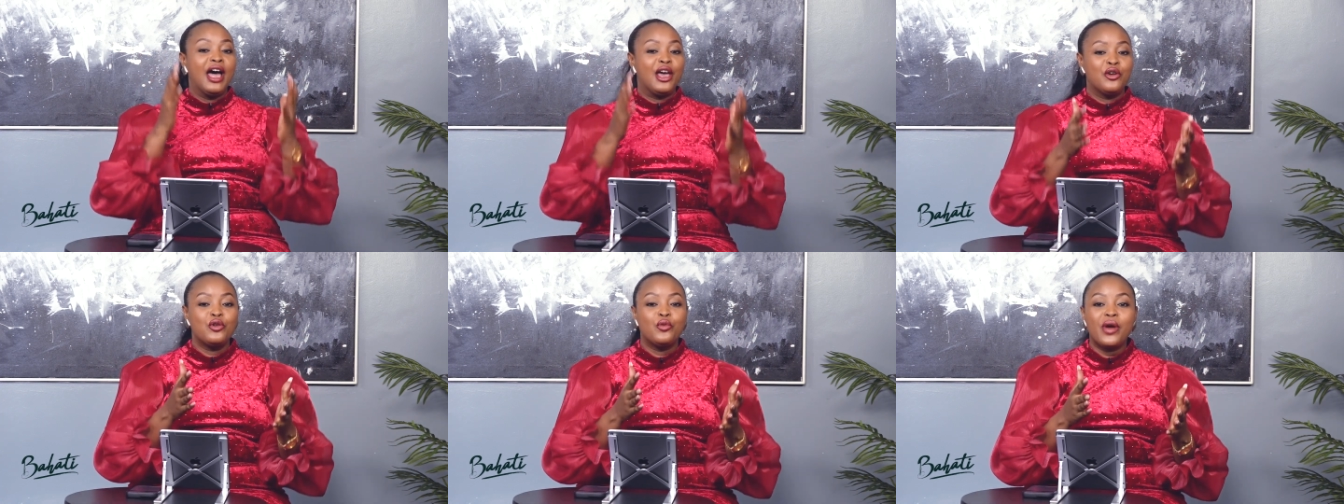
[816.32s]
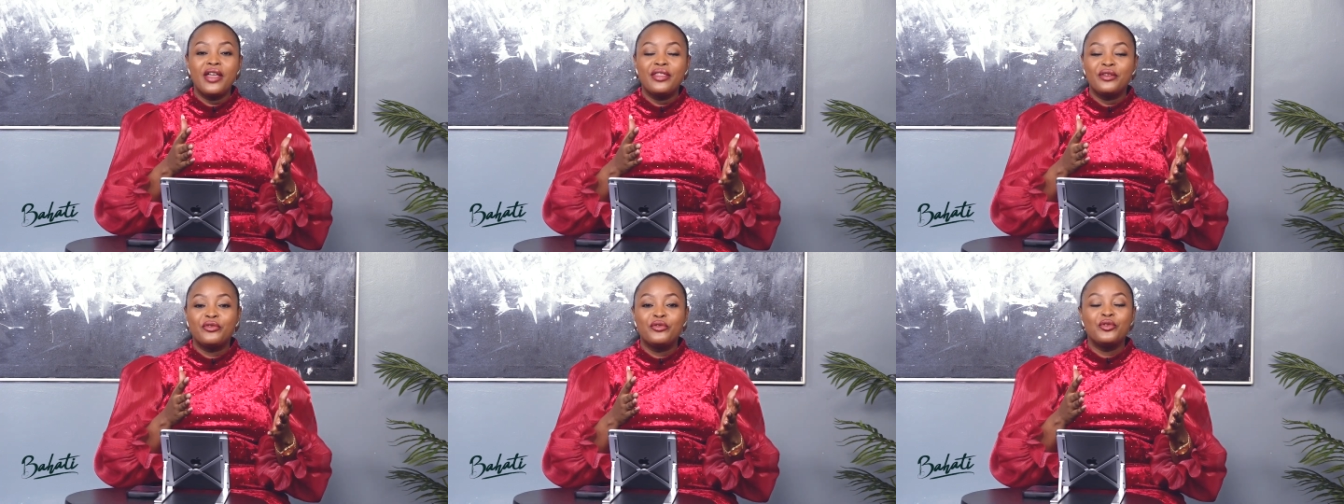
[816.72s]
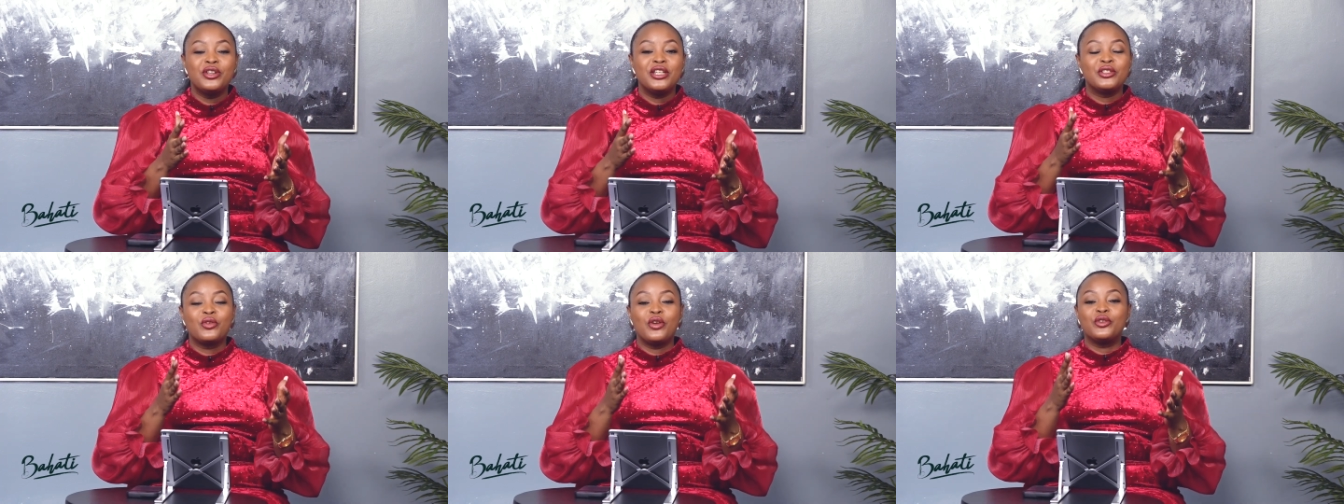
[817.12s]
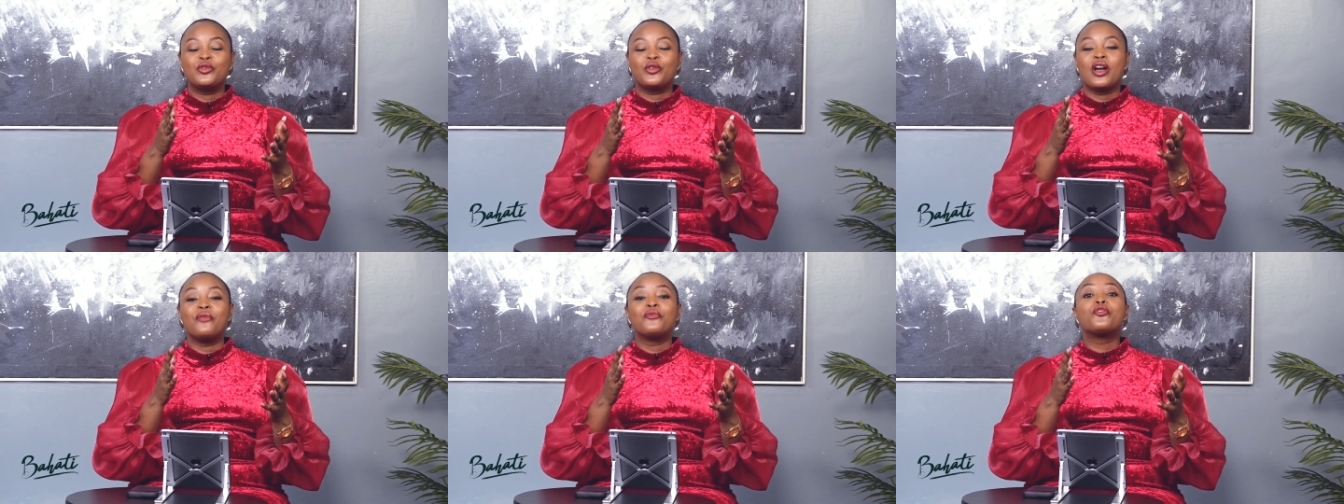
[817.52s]
I don't know where the food is going to
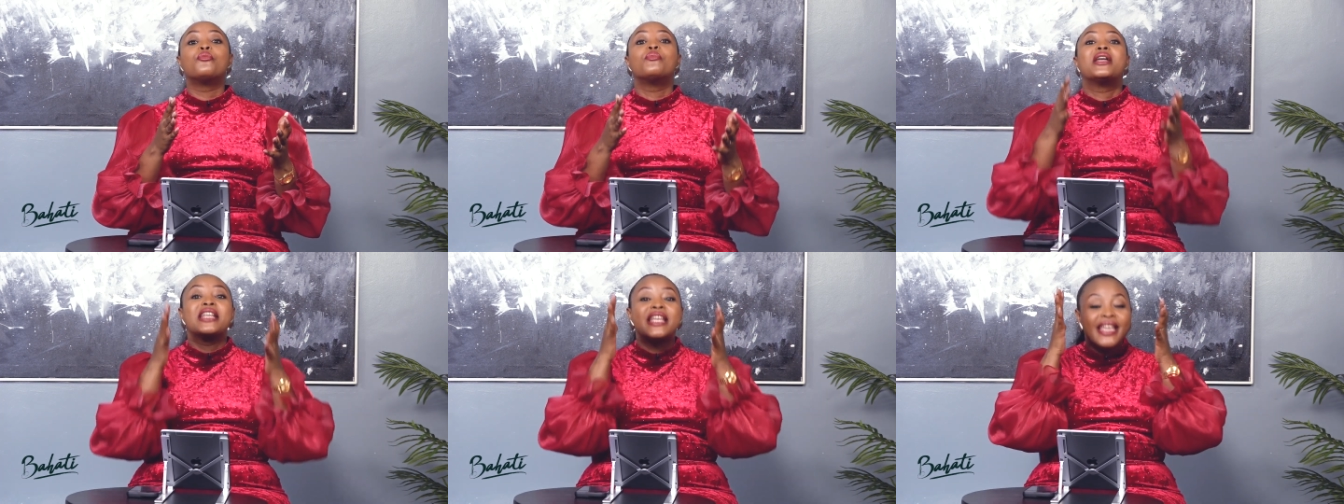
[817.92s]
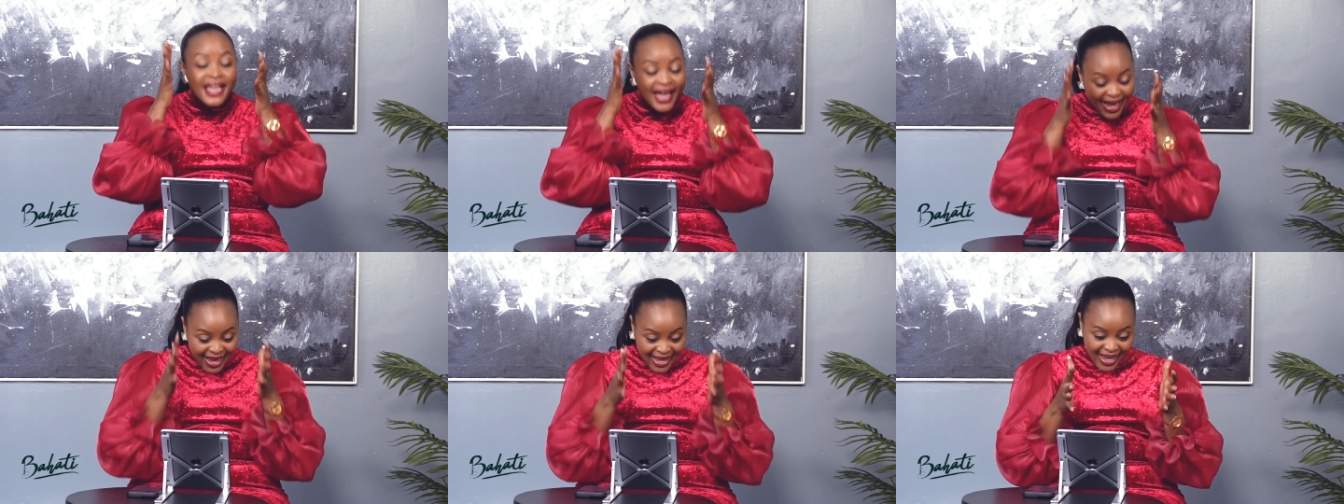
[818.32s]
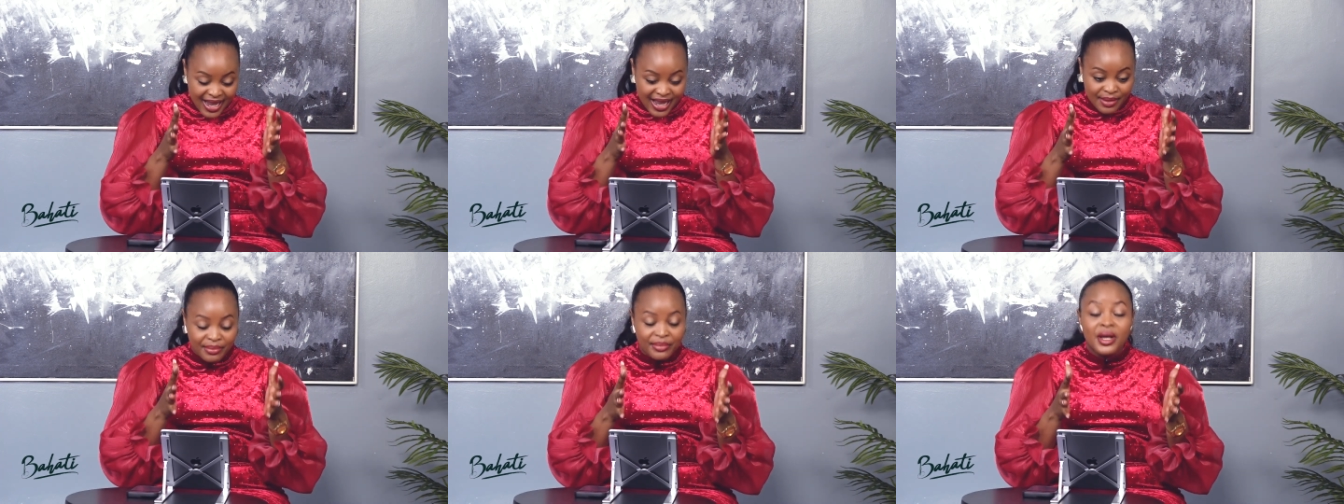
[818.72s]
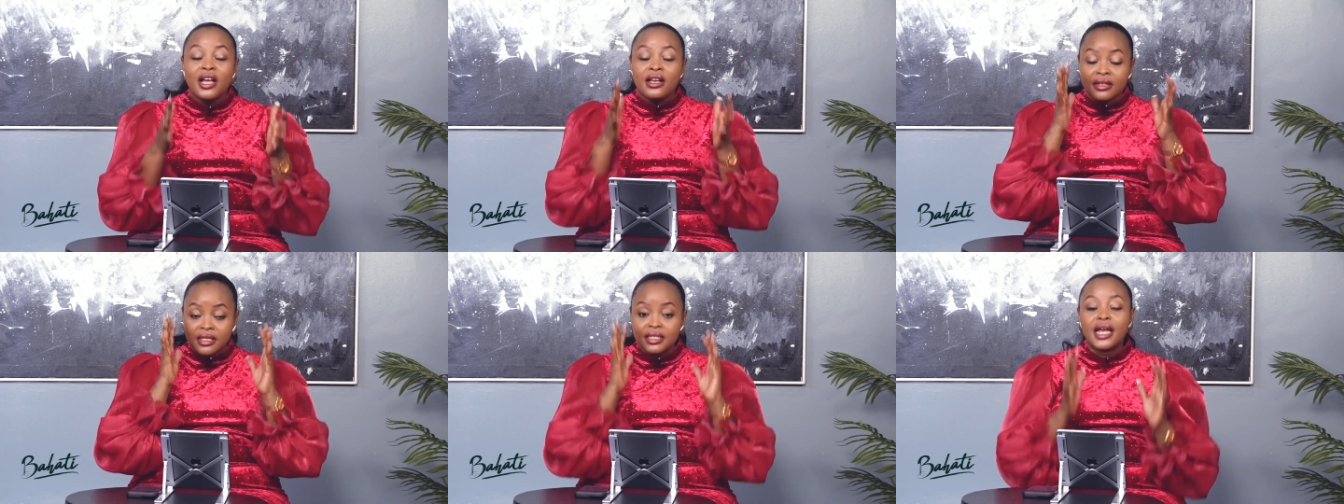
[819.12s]
come from, but here I am
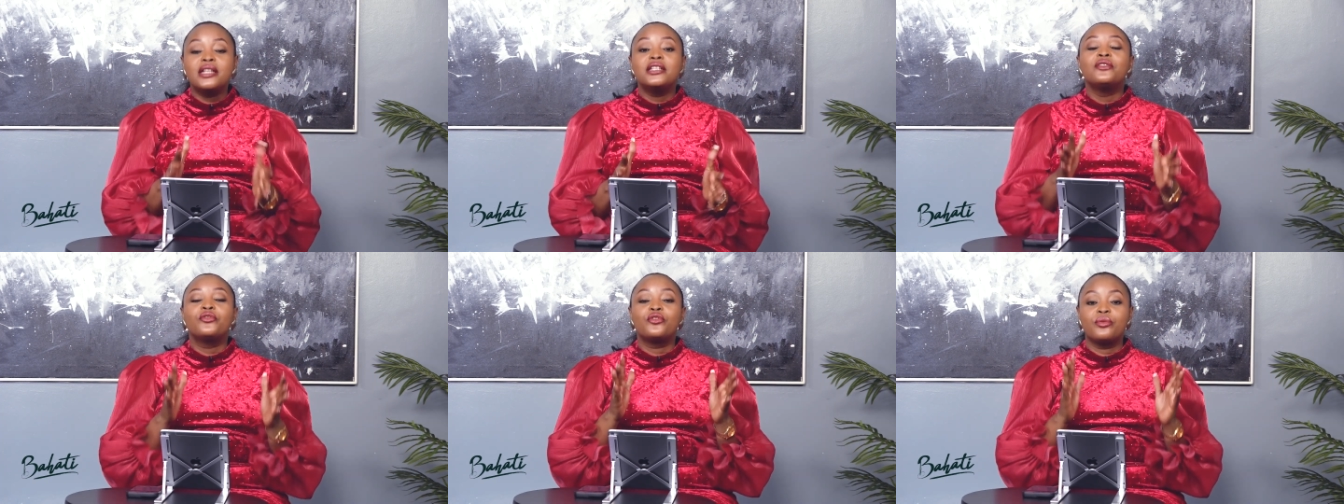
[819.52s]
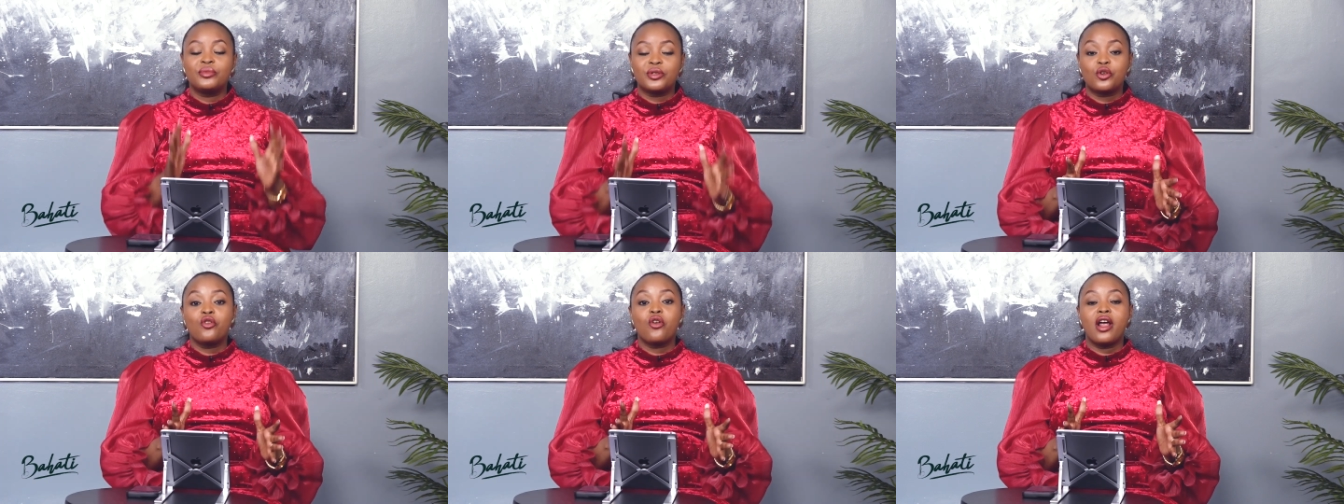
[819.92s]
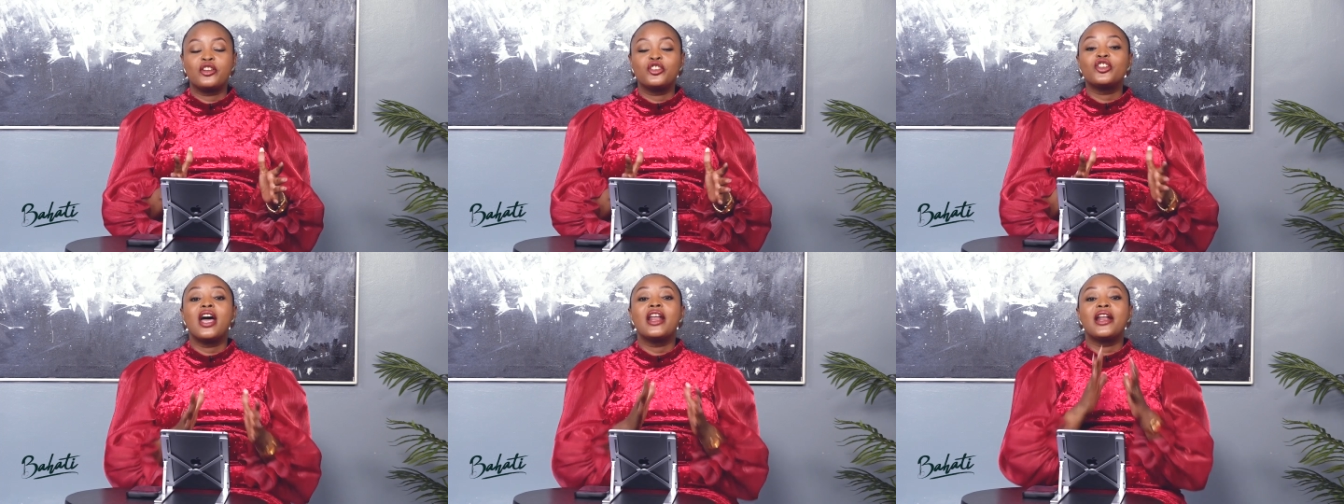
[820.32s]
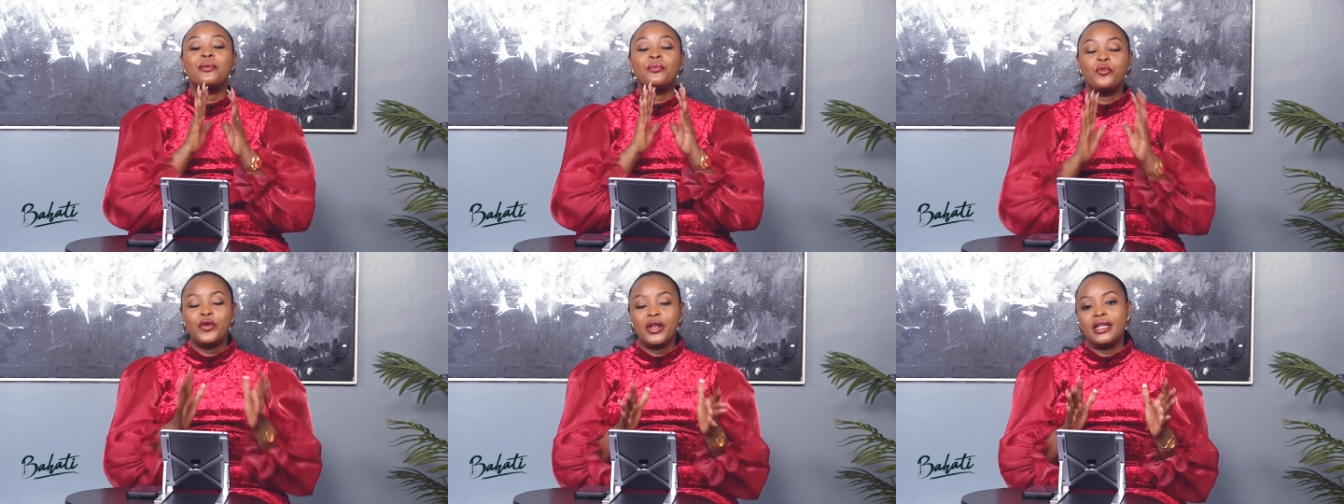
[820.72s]
starting from scratch and
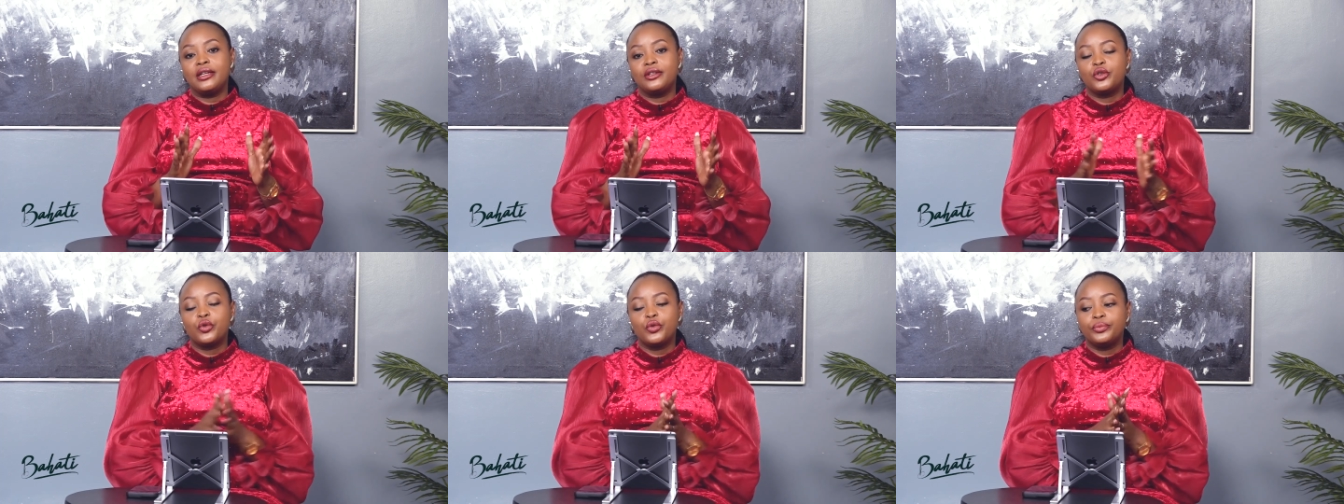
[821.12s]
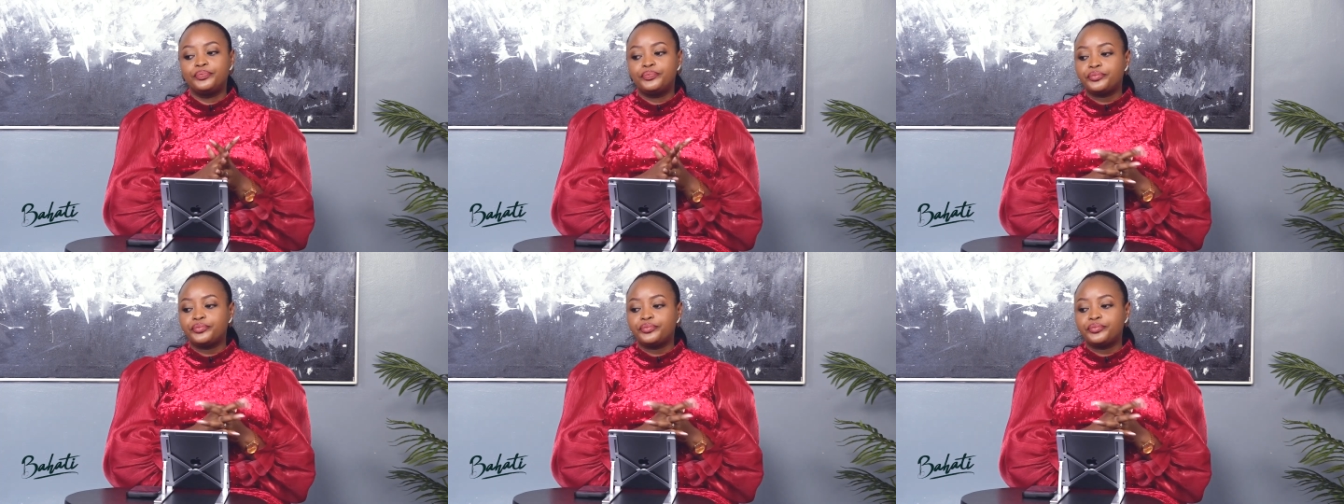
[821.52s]
I'm willing to